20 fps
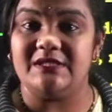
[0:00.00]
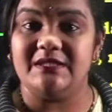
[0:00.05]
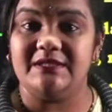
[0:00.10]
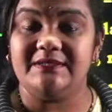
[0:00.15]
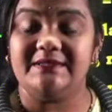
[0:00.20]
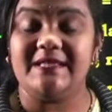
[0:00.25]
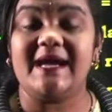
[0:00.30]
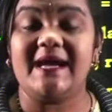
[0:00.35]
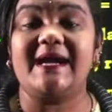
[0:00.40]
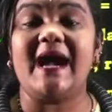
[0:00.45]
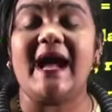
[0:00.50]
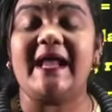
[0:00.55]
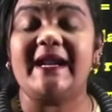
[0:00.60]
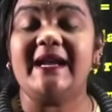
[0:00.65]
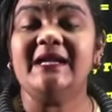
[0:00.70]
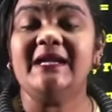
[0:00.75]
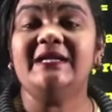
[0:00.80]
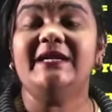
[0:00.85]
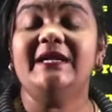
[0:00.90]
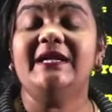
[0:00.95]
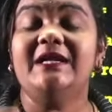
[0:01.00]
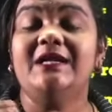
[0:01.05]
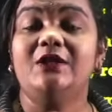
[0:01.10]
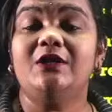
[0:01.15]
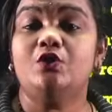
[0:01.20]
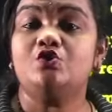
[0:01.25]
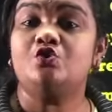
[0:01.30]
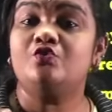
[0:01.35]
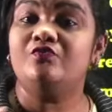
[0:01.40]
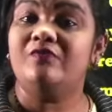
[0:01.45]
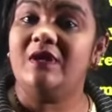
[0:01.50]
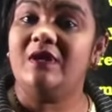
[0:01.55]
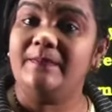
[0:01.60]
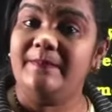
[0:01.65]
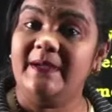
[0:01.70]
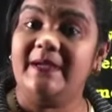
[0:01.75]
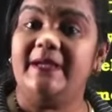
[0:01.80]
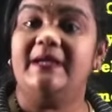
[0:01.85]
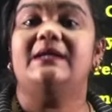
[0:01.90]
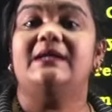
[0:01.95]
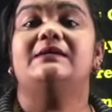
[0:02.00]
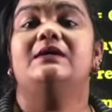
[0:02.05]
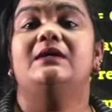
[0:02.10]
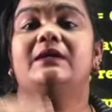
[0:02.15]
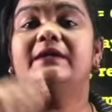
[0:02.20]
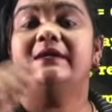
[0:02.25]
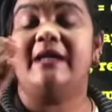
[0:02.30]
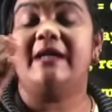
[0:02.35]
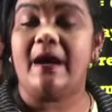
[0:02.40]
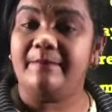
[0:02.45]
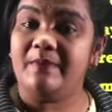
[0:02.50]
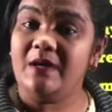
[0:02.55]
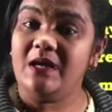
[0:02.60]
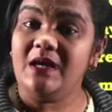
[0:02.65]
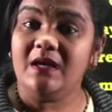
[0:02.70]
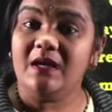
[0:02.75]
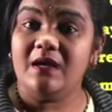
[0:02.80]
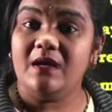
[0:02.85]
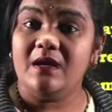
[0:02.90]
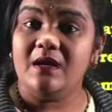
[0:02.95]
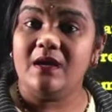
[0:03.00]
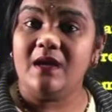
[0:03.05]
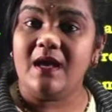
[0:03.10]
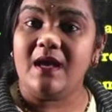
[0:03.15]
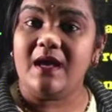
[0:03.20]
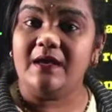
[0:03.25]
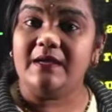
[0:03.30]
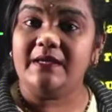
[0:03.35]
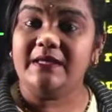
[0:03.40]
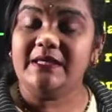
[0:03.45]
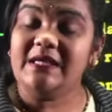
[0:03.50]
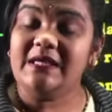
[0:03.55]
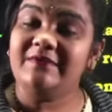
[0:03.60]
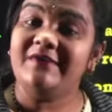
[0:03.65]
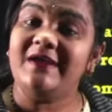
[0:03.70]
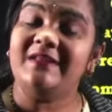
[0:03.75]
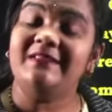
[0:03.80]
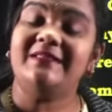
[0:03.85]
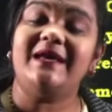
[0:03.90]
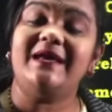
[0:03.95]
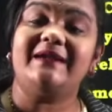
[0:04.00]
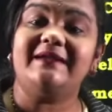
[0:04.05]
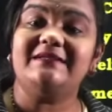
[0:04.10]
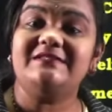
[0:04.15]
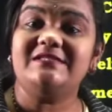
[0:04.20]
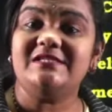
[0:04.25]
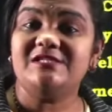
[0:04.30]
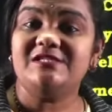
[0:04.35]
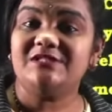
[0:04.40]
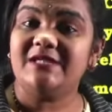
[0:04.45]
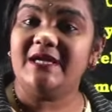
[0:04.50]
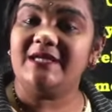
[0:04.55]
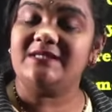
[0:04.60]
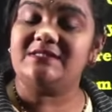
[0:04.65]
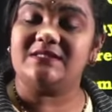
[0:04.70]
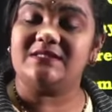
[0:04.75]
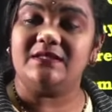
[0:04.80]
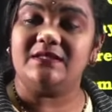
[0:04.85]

the current induced will be doubled, even the resistance